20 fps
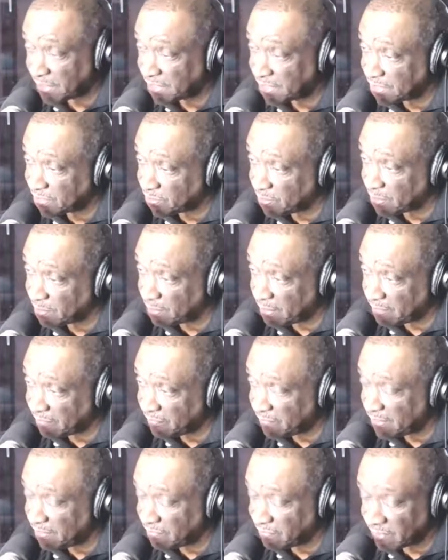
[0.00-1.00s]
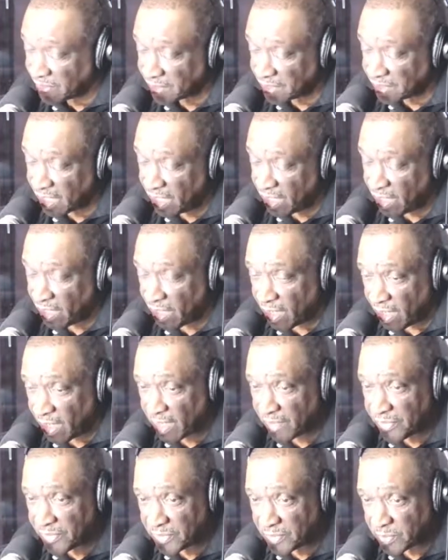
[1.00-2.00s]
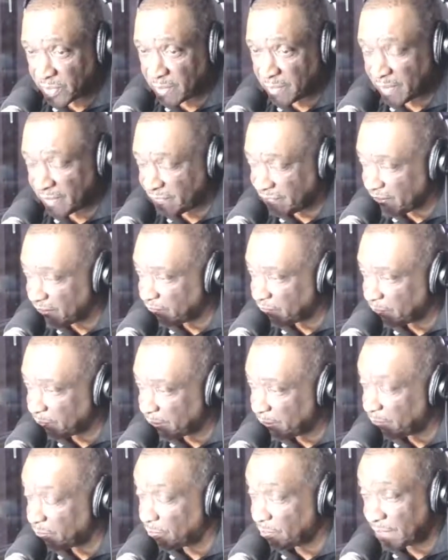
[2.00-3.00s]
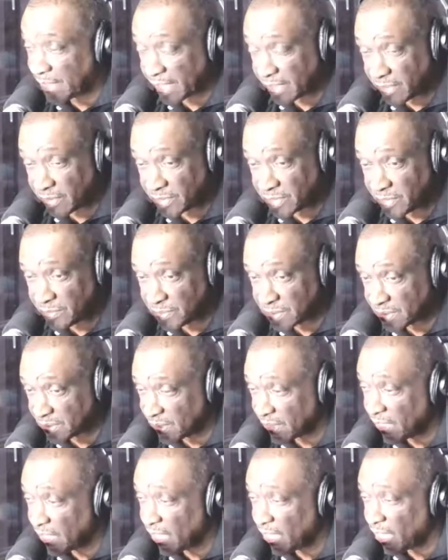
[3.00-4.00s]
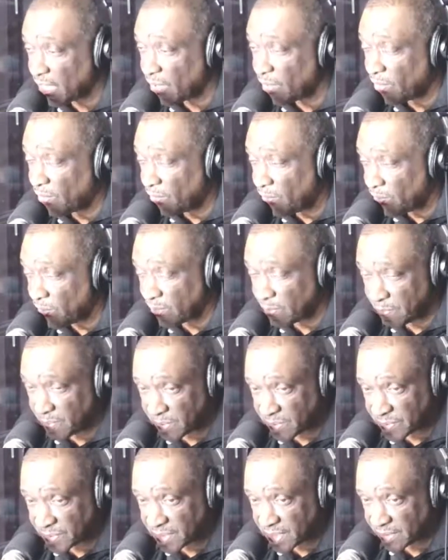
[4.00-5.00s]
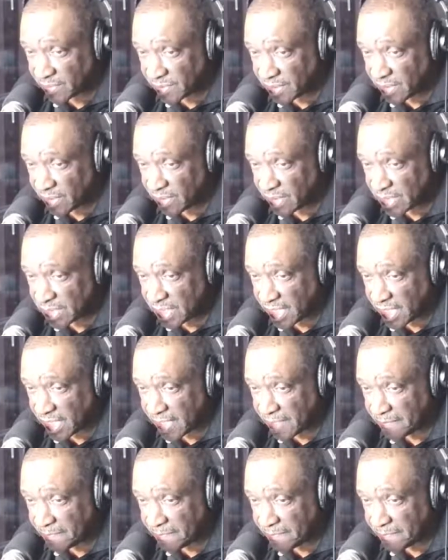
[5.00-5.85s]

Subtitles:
She's one of my favorite authors, one of my favorite people, but I thought she was a horrible Secretary of State.